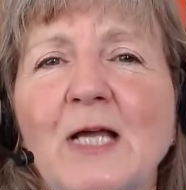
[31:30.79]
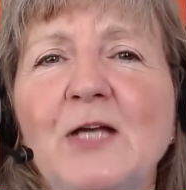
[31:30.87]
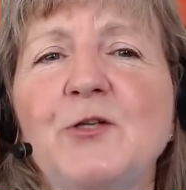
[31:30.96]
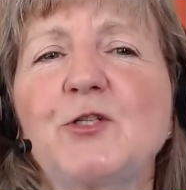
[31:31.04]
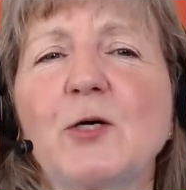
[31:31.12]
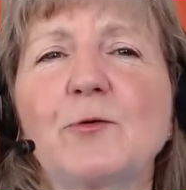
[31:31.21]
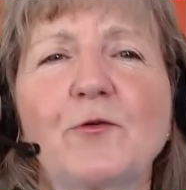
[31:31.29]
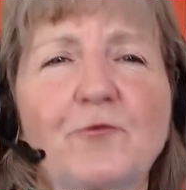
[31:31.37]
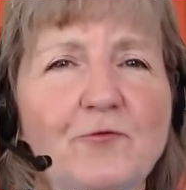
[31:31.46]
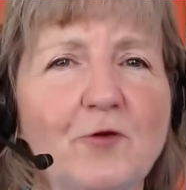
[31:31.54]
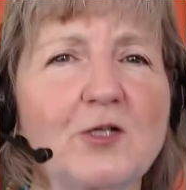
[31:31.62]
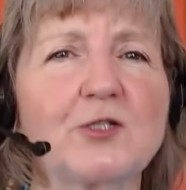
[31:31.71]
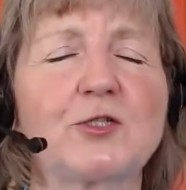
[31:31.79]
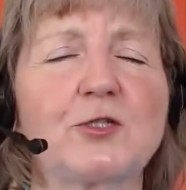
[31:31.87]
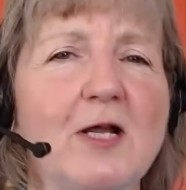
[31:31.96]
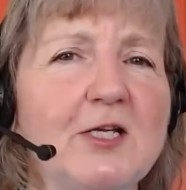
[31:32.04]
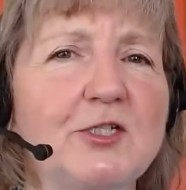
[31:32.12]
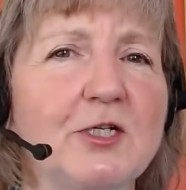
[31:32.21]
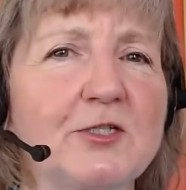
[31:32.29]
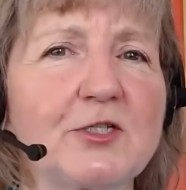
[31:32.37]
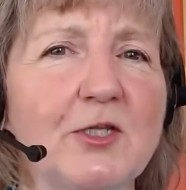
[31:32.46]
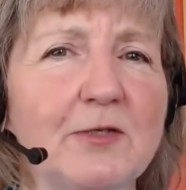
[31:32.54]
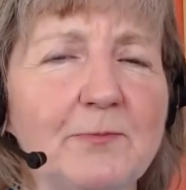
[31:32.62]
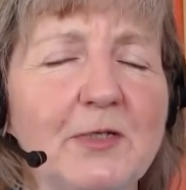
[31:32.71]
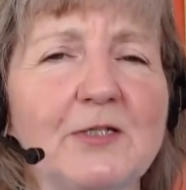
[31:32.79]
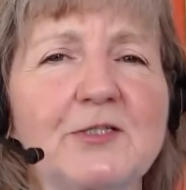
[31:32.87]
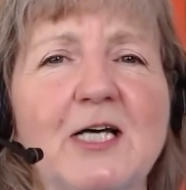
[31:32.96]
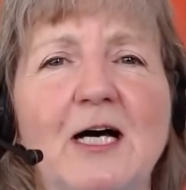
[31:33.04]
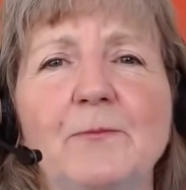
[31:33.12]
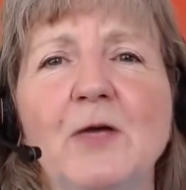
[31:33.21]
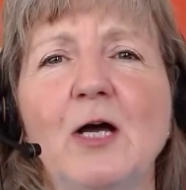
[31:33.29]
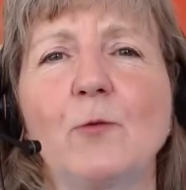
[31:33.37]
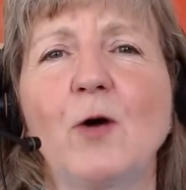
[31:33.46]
and so the frustrations that built up up.